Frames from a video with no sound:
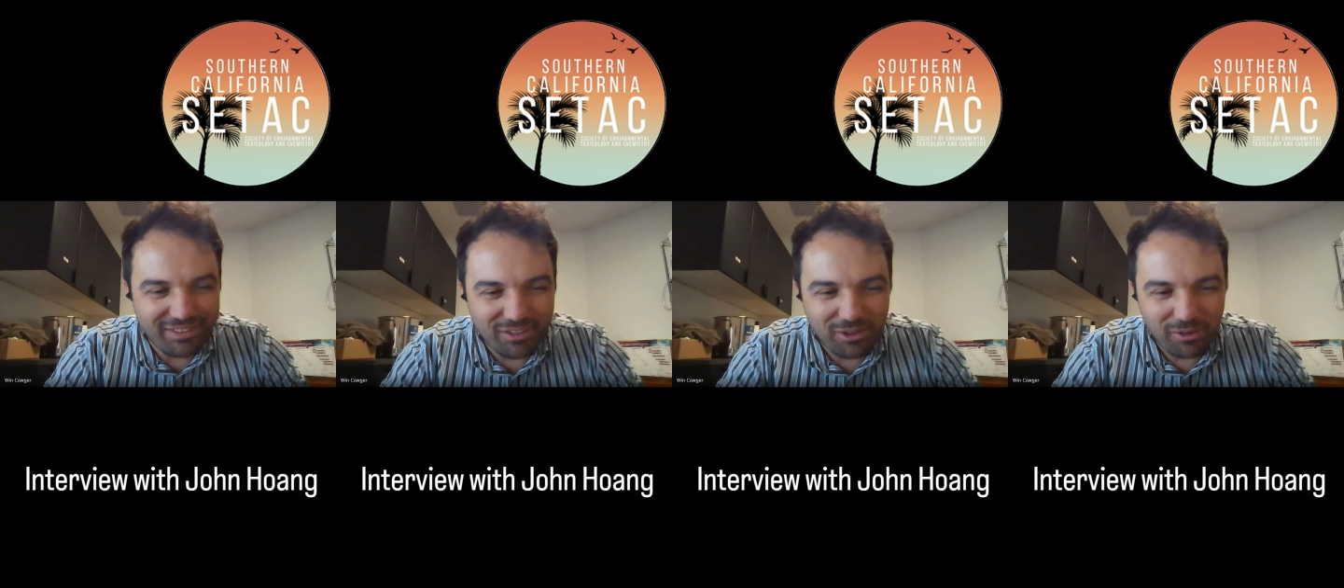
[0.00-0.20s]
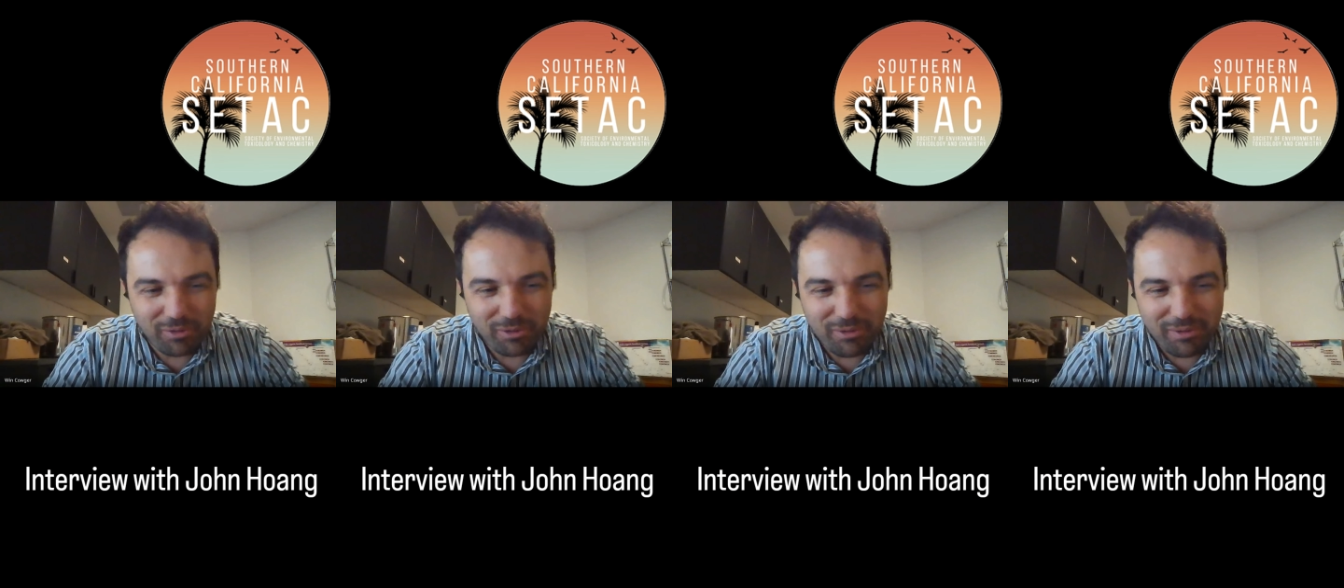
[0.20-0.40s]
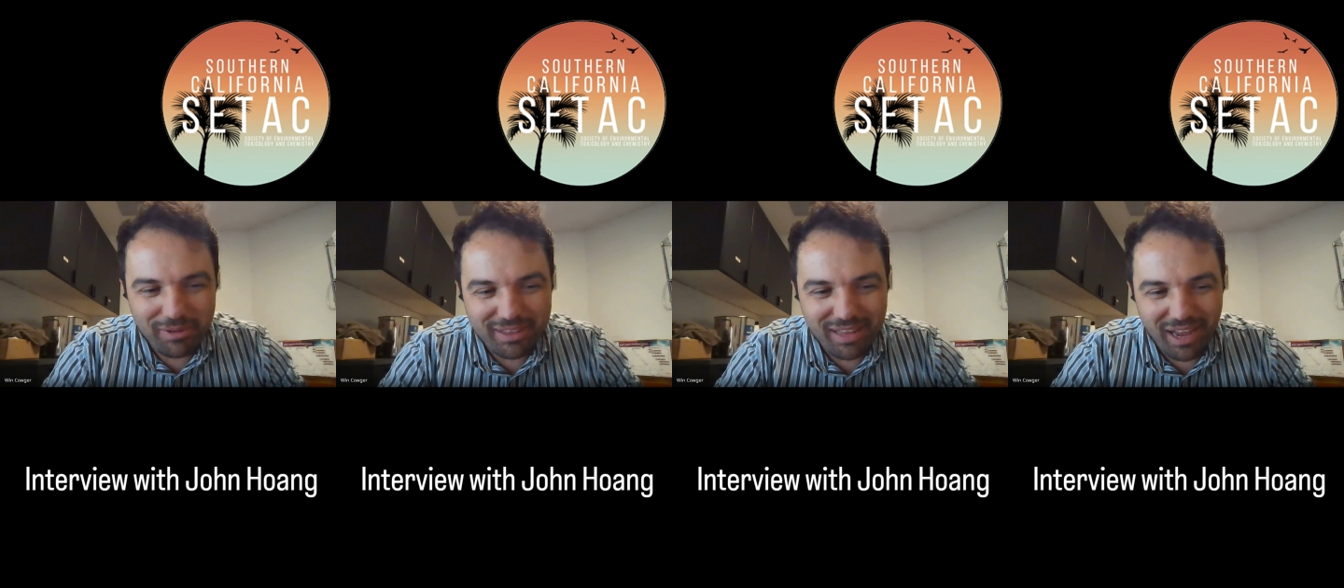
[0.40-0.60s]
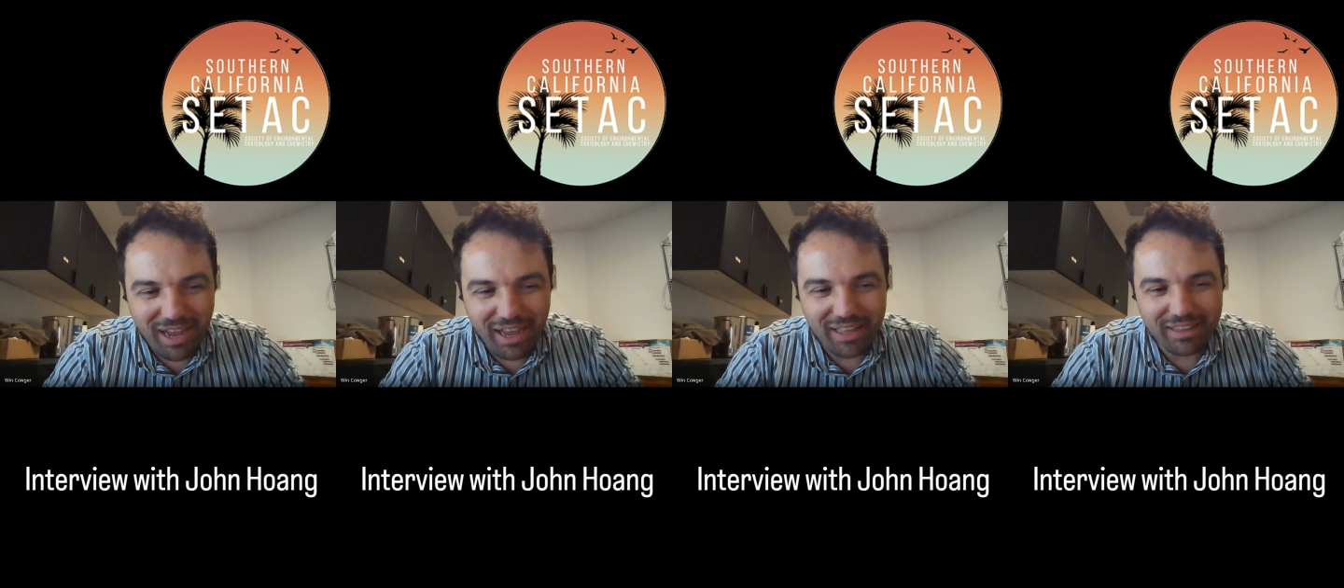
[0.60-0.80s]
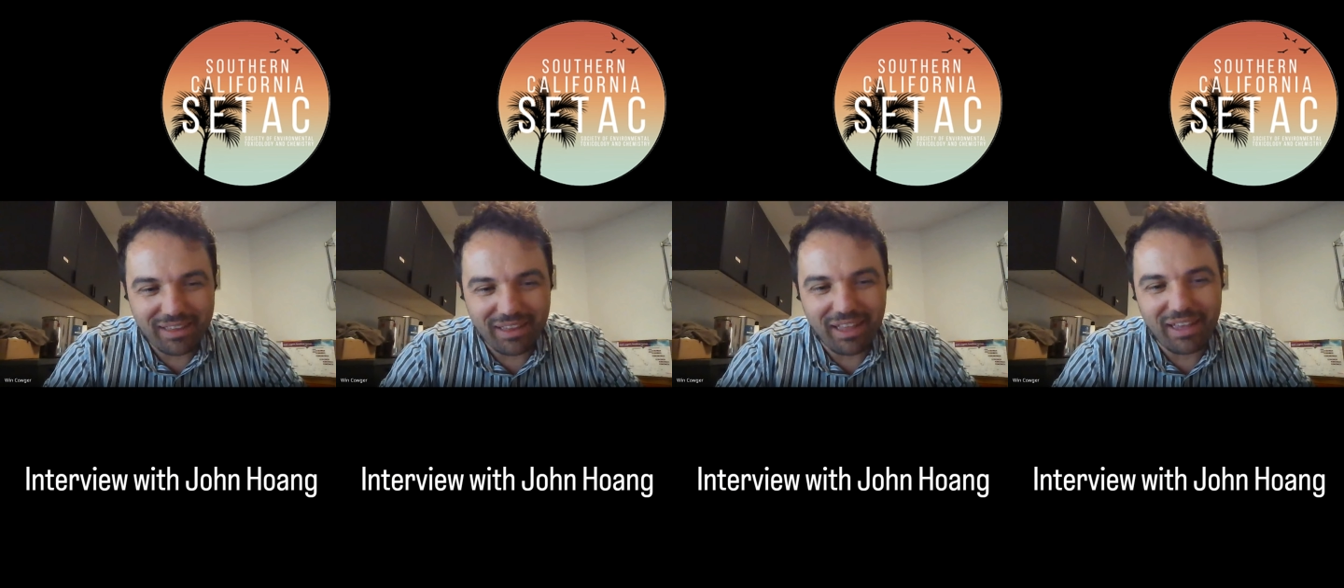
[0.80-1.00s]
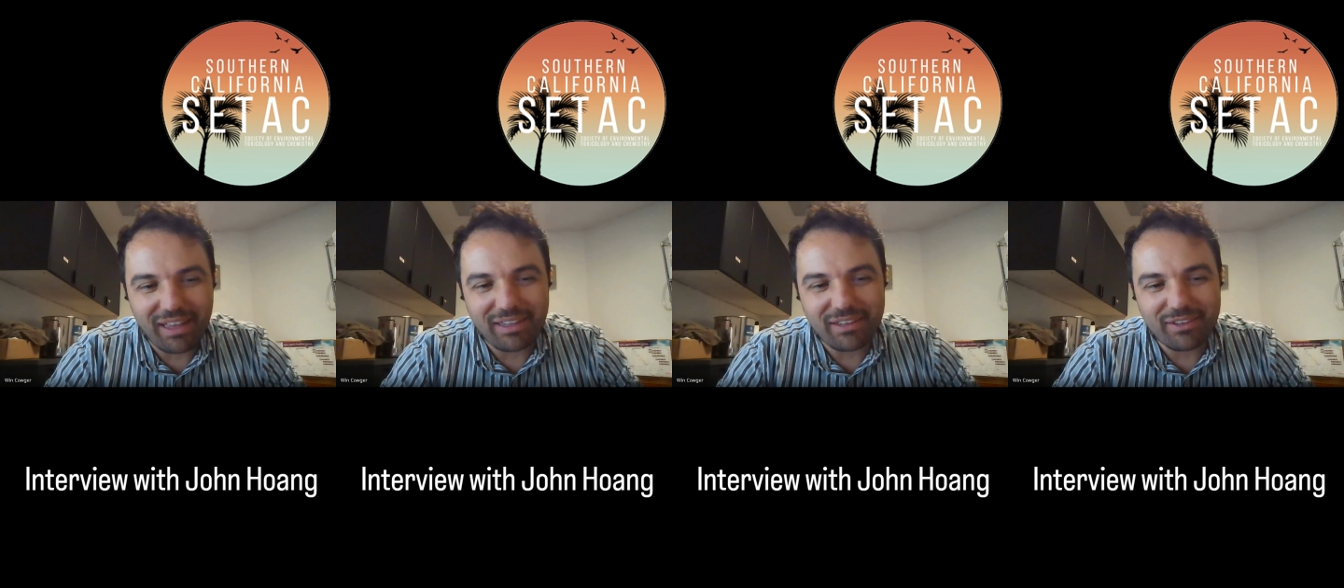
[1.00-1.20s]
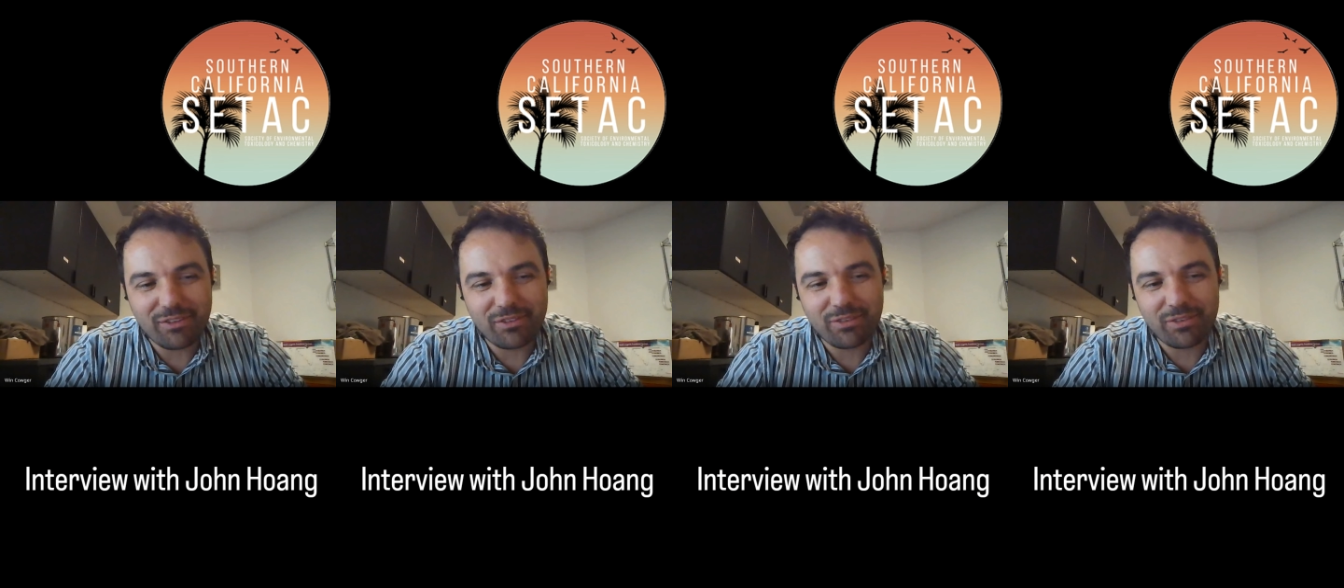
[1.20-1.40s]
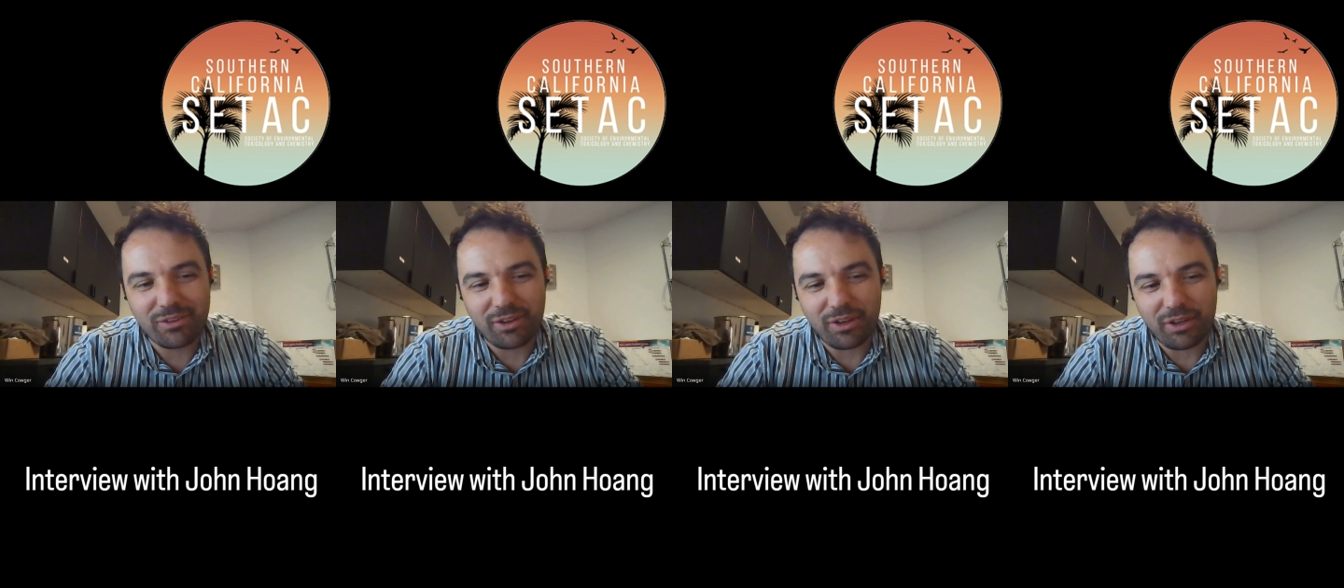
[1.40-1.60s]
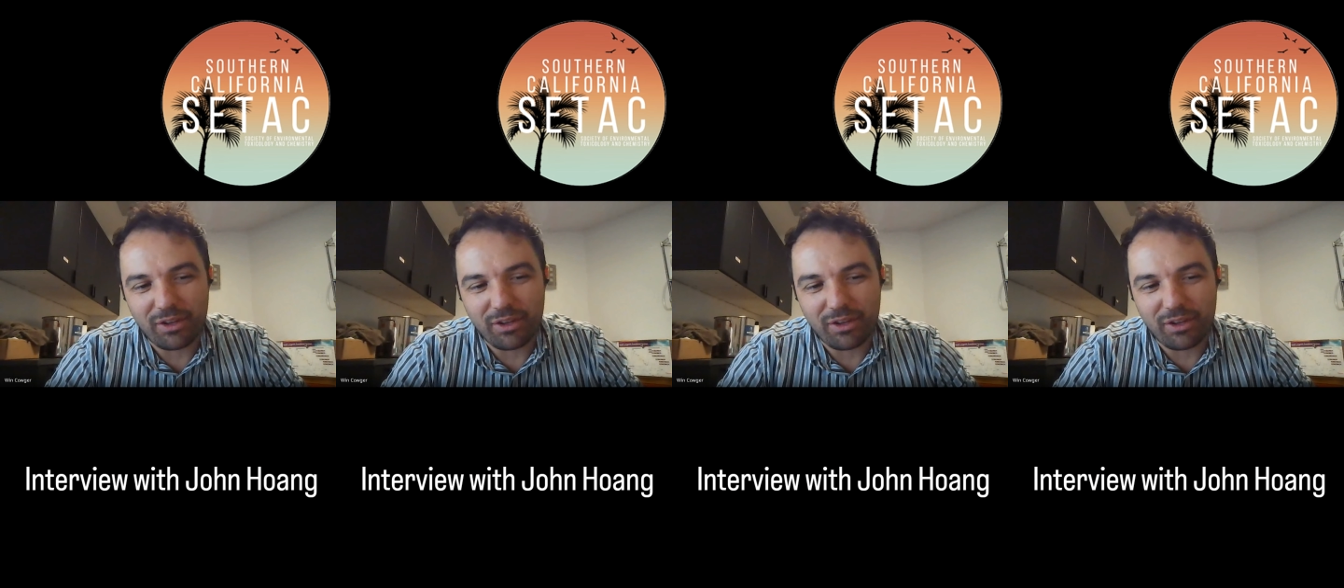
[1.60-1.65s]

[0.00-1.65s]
Tell me about the highlights